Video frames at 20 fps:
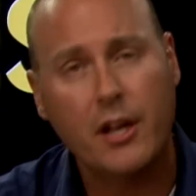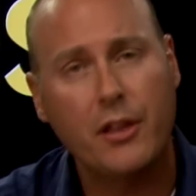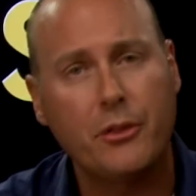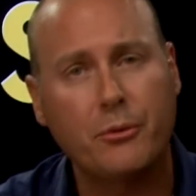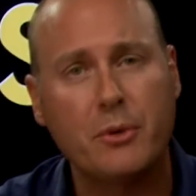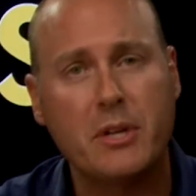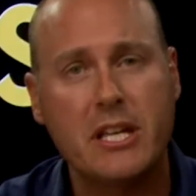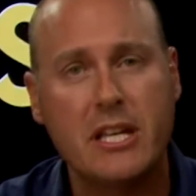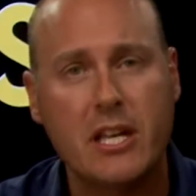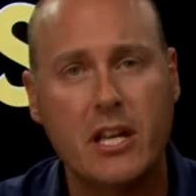
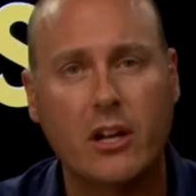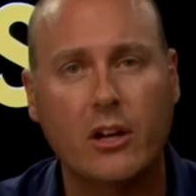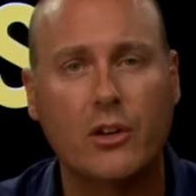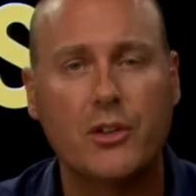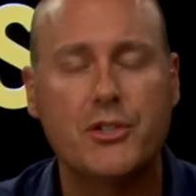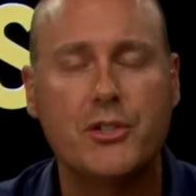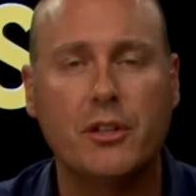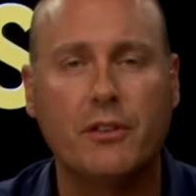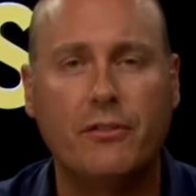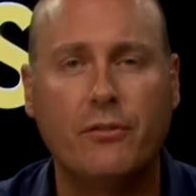three
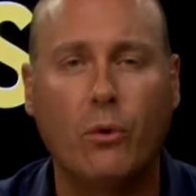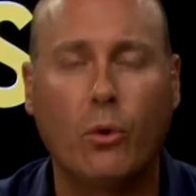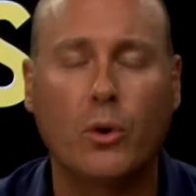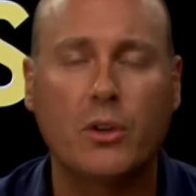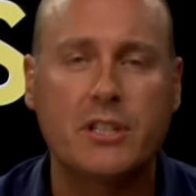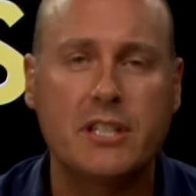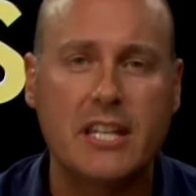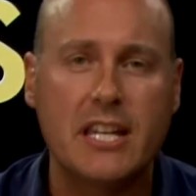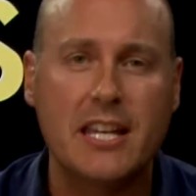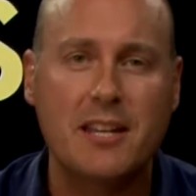years to
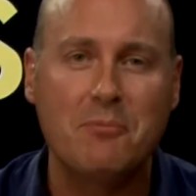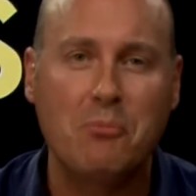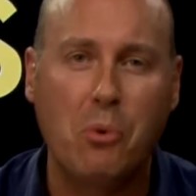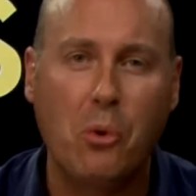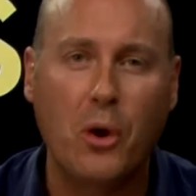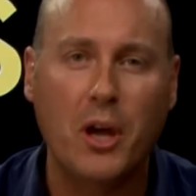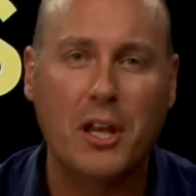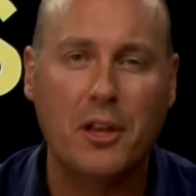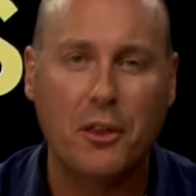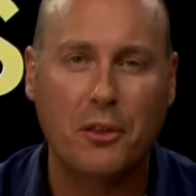
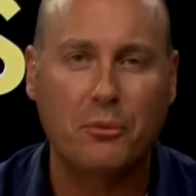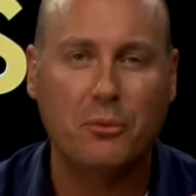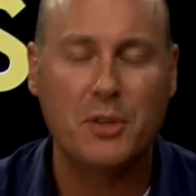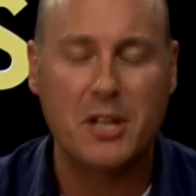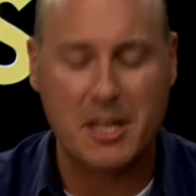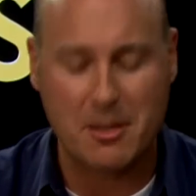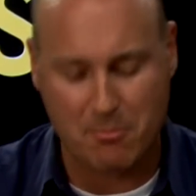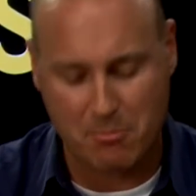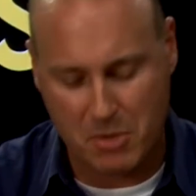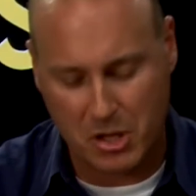
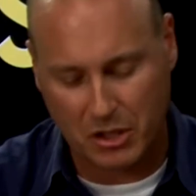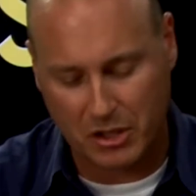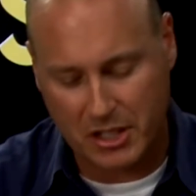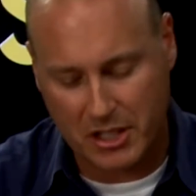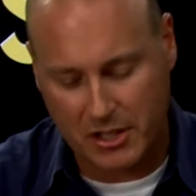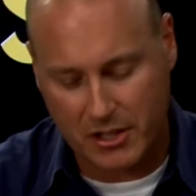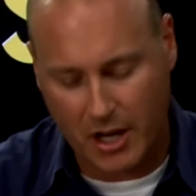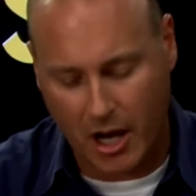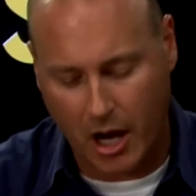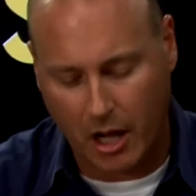$14.3
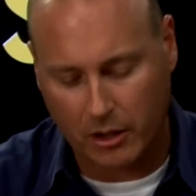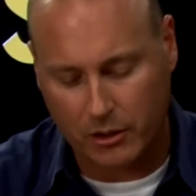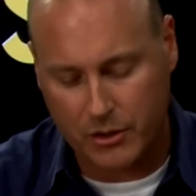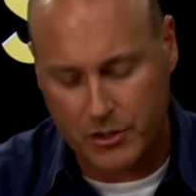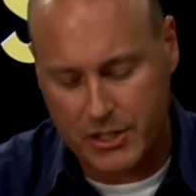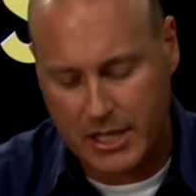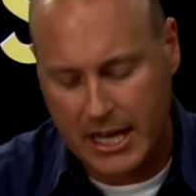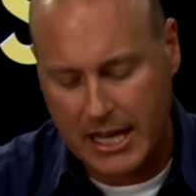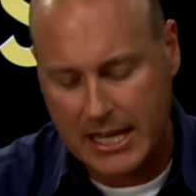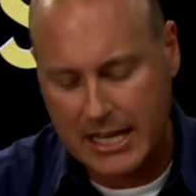million